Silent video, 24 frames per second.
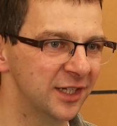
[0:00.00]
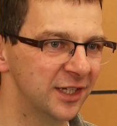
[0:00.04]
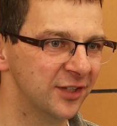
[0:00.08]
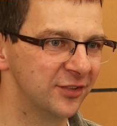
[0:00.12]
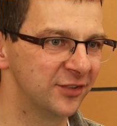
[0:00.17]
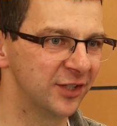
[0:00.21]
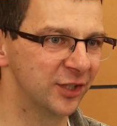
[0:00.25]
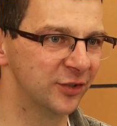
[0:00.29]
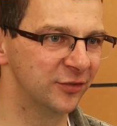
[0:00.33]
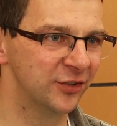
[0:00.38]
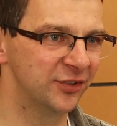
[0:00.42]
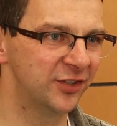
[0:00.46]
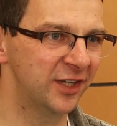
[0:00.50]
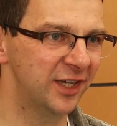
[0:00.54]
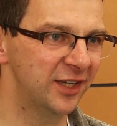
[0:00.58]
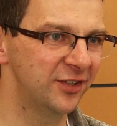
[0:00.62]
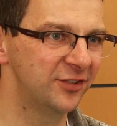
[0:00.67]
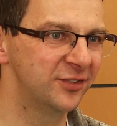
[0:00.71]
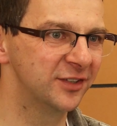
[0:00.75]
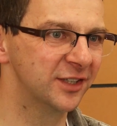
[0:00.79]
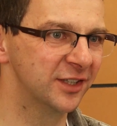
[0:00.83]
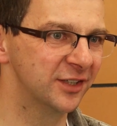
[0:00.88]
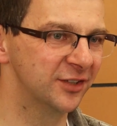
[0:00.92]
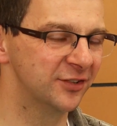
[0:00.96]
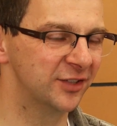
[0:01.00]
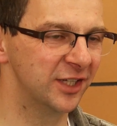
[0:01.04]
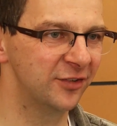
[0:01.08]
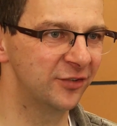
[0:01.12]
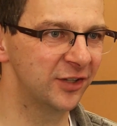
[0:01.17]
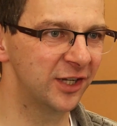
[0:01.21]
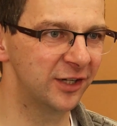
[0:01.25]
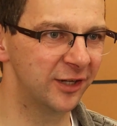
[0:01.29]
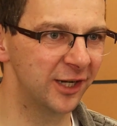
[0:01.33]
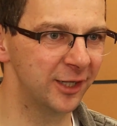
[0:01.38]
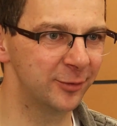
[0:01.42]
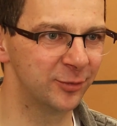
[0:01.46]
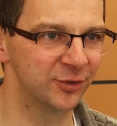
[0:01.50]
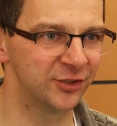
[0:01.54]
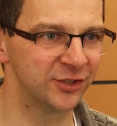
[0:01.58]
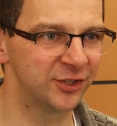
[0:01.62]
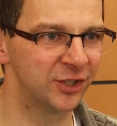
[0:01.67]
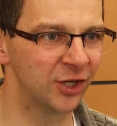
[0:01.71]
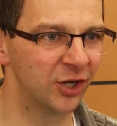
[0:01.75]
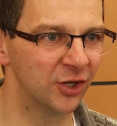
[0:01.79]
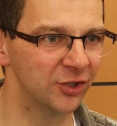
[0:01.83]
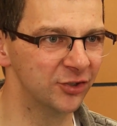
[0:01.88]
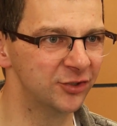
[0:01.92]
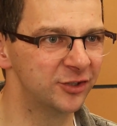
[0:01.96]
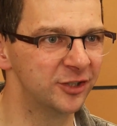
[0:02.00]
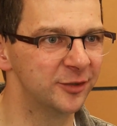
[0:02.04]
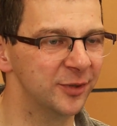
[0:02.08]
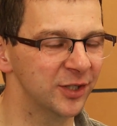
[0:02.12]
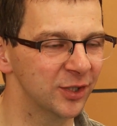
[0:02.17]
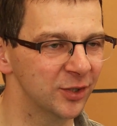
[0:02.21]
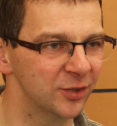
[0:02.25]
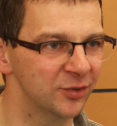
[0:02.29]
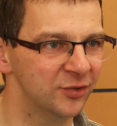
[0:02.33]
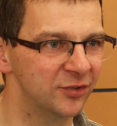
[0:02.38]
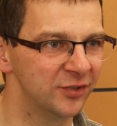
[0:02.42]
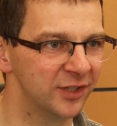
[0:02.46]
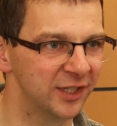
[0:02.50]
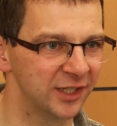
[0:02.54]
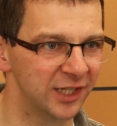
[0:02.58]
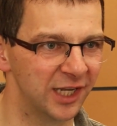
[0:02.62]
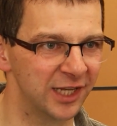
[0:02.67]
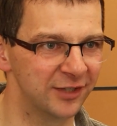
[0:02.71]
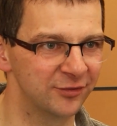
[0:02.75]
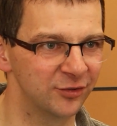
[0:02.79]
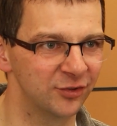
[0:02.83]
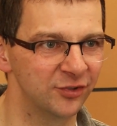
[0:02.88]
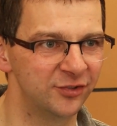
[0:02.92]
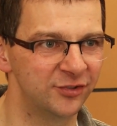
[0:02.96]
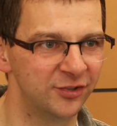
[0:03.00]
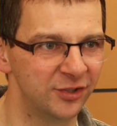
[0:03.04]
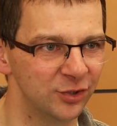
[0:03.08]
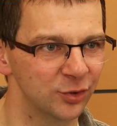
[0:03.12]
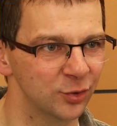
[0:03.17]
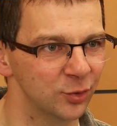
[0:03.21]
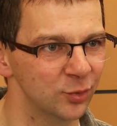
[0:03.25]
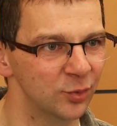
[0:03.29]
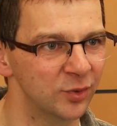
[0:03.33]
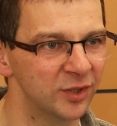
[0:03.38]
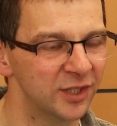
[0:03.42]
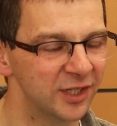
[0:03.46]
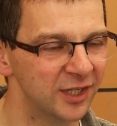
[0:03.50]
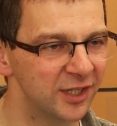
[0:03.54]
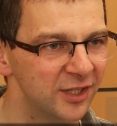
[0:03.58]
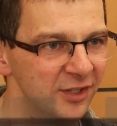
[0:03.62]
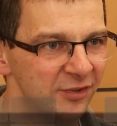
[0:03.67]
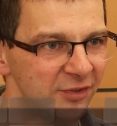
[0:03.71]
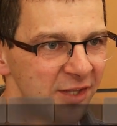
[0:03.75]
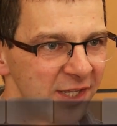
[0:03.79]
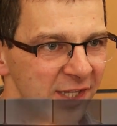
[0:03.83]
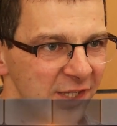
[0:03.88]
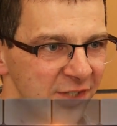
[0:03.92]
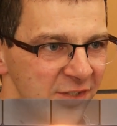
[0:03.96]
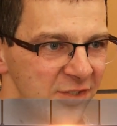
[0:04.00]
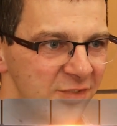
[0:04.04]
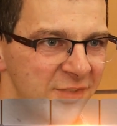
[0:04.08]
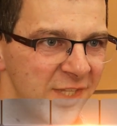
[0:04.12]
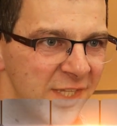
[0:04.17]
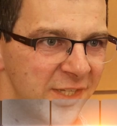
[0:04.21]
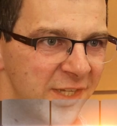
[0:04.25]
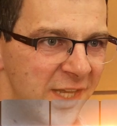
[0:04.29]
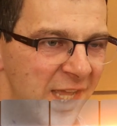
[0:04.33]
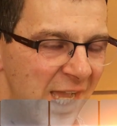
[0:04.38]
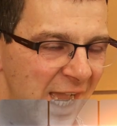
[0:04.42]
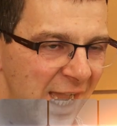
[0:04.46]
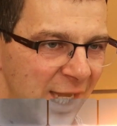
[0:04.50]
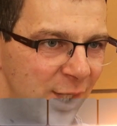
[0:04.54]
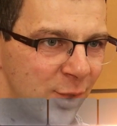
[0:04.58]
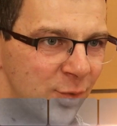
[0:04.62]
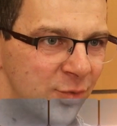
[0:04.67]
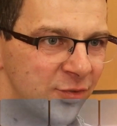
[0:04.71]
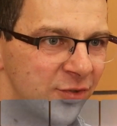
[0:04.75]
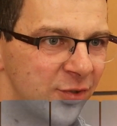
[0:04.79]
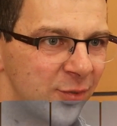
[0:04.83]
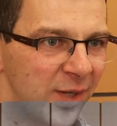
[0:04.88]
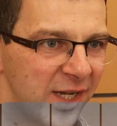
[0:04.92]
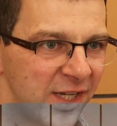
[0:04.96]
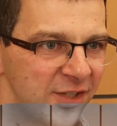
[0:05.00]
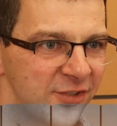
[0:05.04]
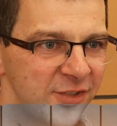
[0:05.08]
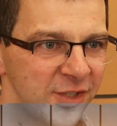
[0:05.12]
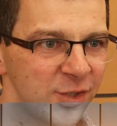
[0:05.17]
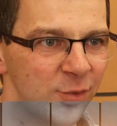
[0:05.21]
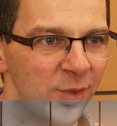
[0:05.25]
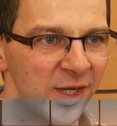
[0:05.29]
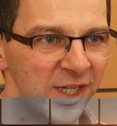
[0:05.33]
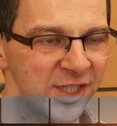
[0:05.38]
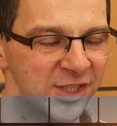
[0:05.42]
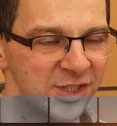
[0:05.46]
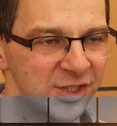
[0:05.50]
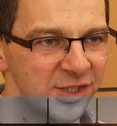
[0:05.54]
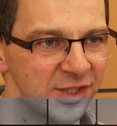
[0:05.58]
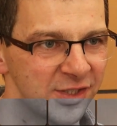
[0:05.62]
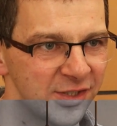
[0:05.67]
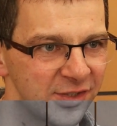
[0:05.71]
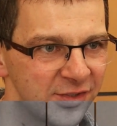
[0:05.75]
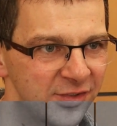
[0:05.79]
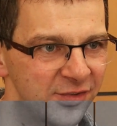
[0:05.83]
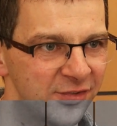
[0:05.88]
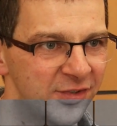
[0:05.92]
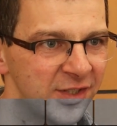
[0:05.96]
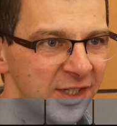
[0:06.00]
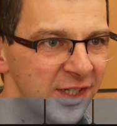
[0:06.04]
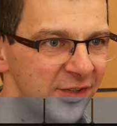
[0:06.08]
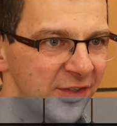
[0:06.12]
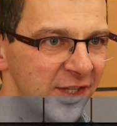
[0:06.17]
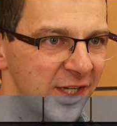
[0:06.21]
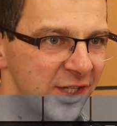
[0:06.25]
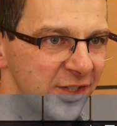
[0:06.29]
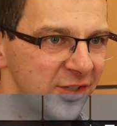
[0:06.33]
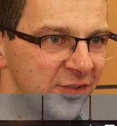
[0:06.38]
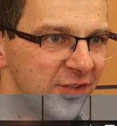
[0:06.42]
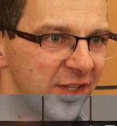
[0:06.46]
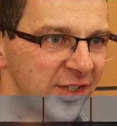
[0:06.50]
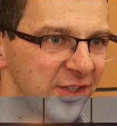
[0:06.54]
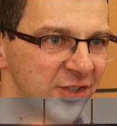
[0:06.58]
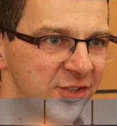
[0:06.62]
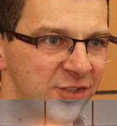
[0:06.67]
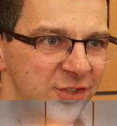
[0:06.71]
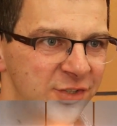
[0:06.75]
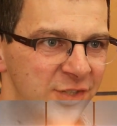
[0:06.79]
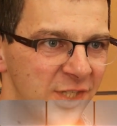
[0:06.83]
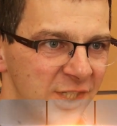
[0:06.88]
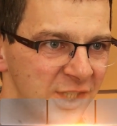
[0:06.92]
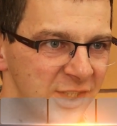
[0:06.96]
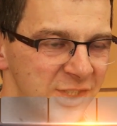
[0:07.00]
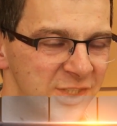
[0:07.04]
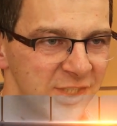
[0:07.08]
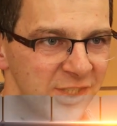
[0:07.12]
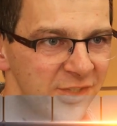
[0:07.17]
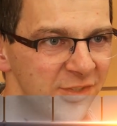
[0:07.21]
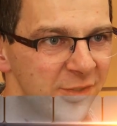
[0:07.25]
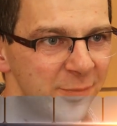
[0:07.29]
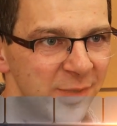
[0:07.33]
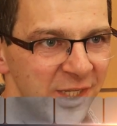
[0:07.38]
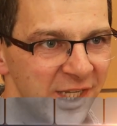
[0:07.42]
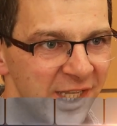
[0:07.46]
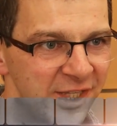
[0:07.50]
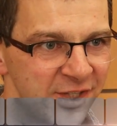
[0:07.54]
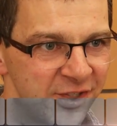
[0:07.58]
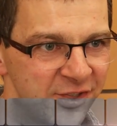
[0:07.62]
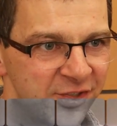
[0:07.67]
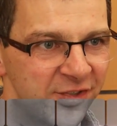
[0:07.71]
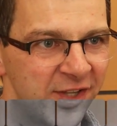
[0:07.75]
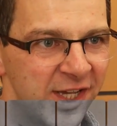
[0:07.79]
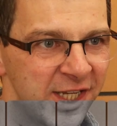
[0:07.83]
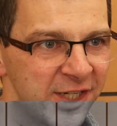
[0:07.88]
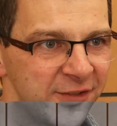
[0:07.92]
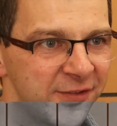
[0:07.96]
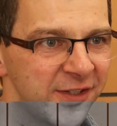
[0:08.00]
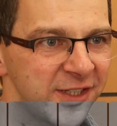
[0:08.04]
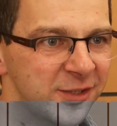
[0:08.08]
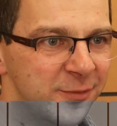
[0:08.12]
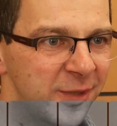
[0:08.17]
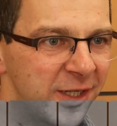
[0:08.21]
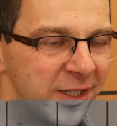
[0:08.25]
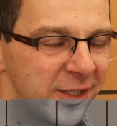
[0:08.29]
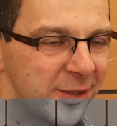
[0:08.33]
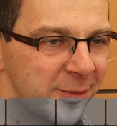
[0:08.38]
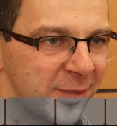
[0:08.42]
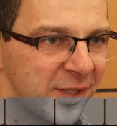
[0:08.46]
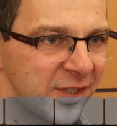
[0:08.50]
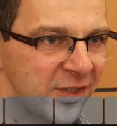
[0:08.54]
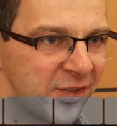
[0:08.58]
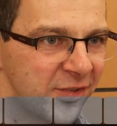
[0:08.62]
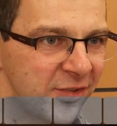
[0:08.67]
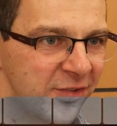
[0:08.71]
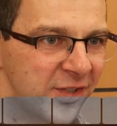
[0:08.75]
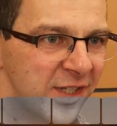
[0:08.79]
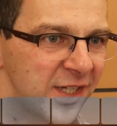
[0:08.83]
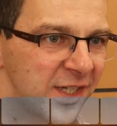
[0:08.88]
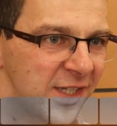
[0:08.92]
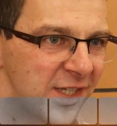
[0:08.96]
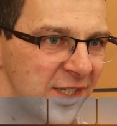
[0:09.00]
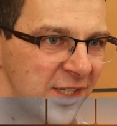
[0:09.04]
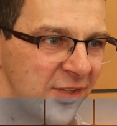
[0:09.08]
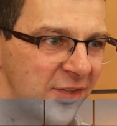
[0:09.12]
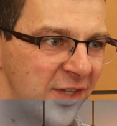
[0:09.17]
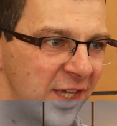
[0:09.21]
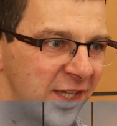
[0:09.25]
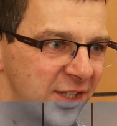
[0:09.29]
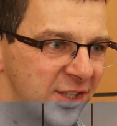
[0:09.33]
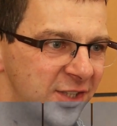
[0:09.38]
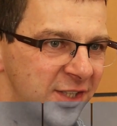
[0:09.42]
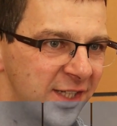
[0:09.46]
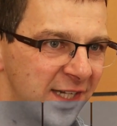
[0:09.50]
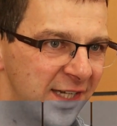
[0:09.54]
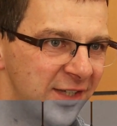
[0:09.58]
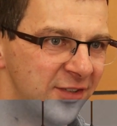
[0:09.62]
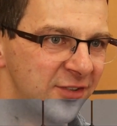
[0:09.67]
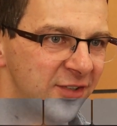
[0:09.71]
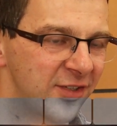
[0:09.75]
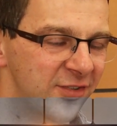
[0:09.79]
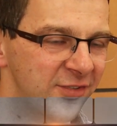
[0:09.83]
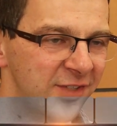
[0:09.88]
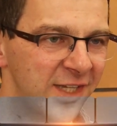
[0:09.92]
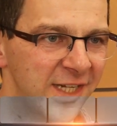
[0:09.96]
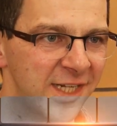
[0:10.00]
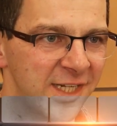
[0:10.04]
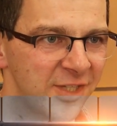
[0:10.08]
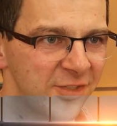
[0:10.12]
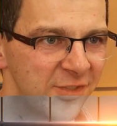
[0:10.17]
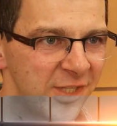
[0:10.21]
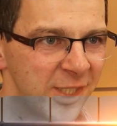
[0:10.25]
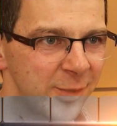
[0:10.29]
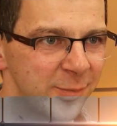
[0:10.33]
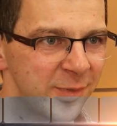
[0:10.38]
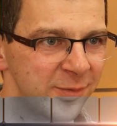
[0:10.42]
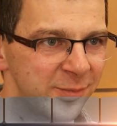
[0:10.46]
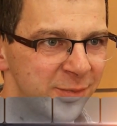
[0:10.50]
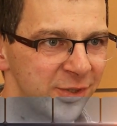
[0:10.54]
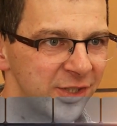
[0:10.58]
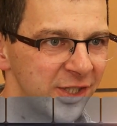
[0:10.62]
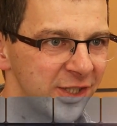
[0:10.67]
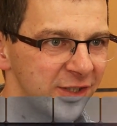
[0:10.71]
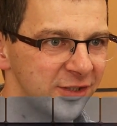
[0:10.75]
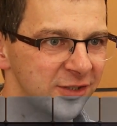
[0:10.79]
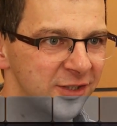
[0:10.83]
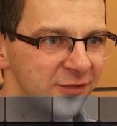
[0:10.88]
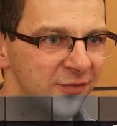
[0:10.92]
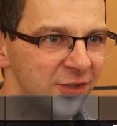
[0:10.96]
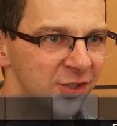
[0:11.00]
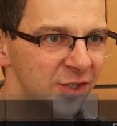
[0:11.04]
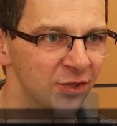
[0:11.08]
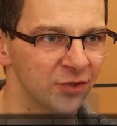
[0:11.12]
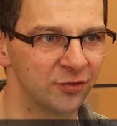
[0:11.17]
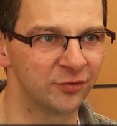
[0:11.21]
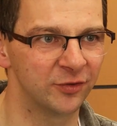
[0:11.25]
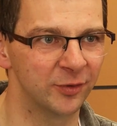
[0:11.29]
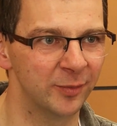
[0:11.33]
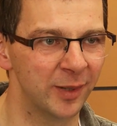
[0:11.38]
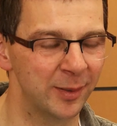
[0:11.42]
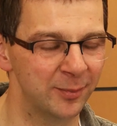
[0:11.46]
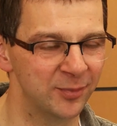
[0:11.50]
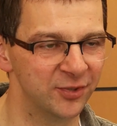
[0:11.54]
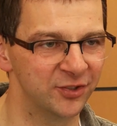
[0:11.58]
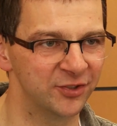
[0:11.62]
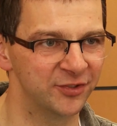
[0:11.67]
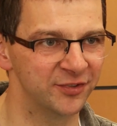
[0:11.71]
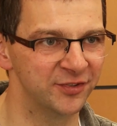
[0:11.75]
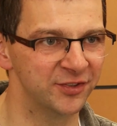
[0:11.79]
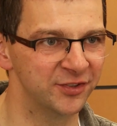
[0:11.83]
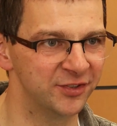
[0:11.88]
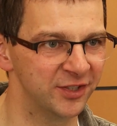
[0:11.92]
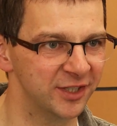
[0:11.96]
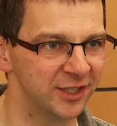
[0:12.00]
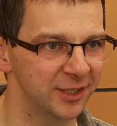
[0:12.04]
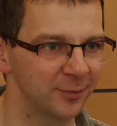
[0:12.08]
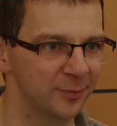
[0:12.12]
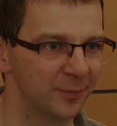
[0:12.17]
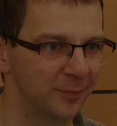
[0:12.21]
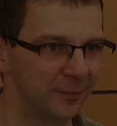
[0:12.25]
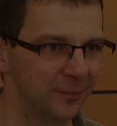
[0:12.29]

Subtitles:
So for testers, if they're able to contribute at level 2, they understand how to ask the questions, they understand the structures, a bit like the design of experiments, then chances are they'll be productive and useful members of the team.